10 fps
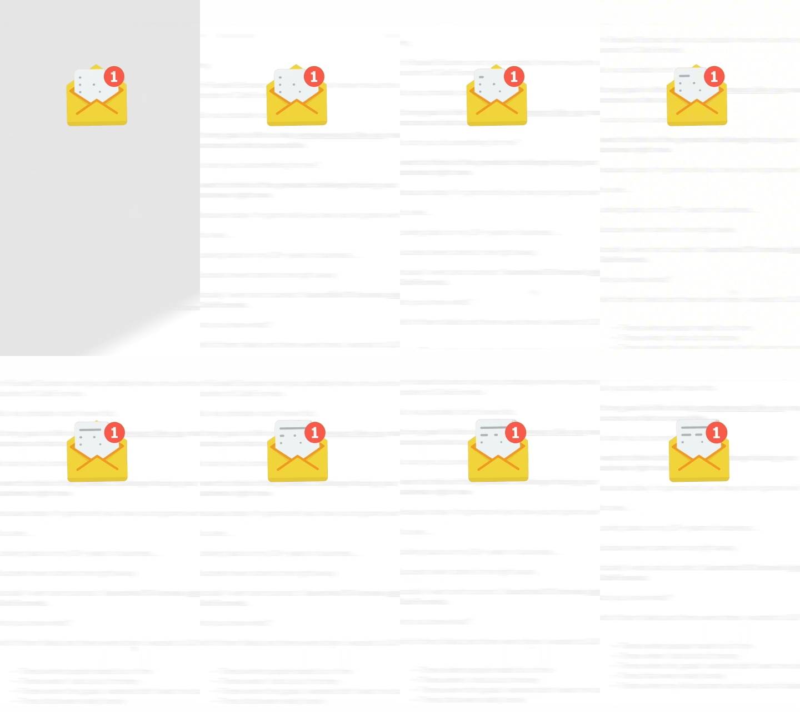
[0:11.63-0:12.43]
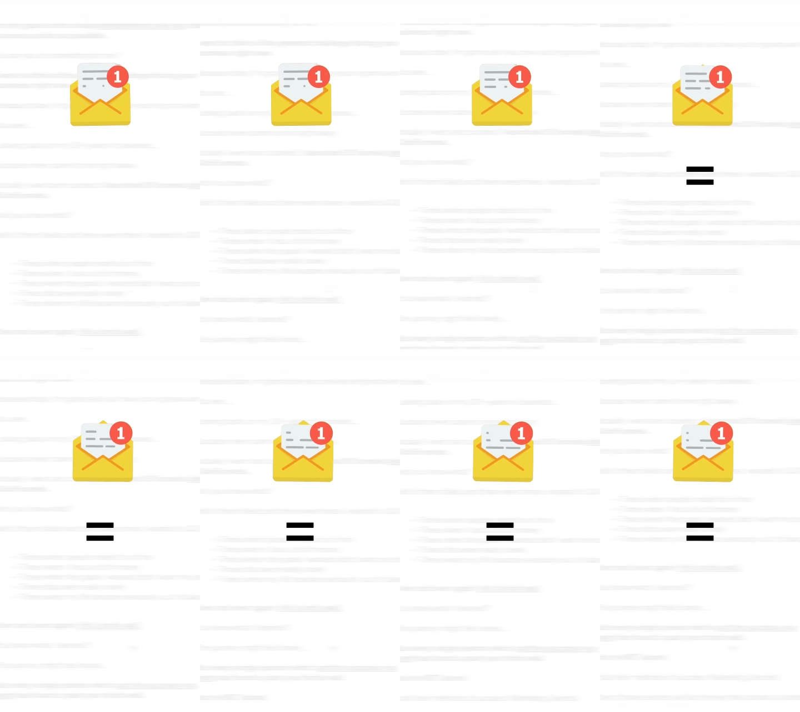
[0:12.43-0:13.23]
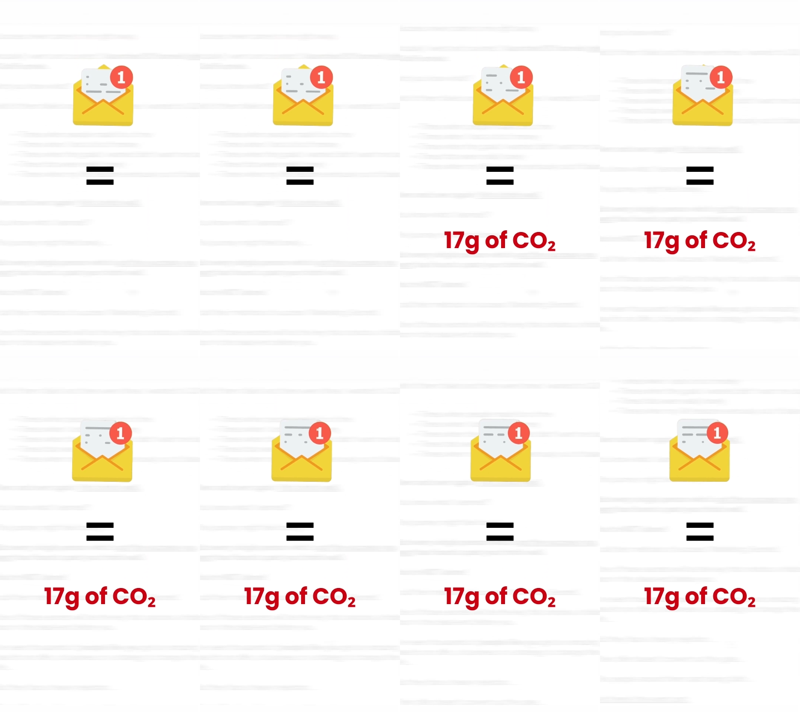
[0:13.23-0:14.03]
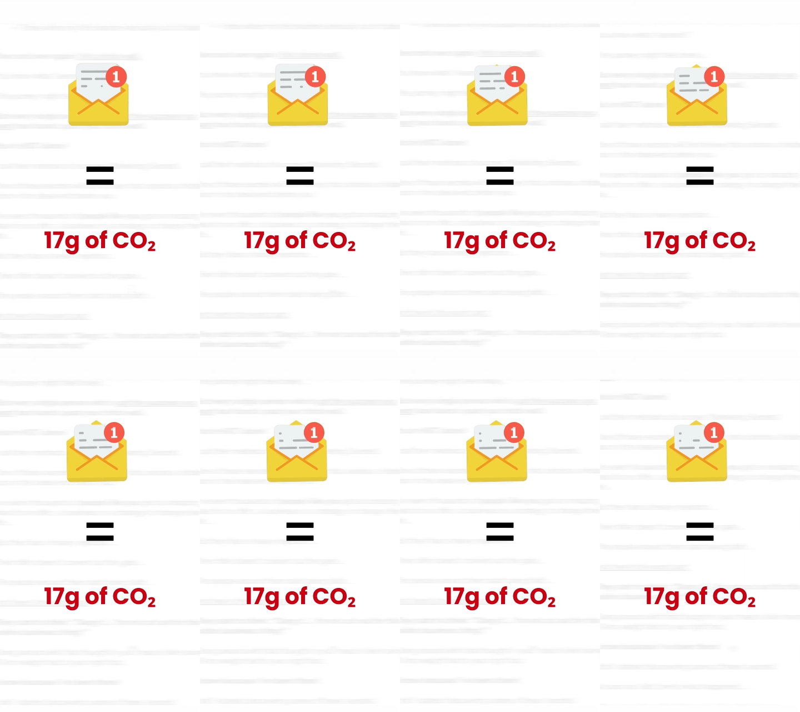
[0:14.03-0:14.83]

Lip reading: Nobody's mouth can be seen.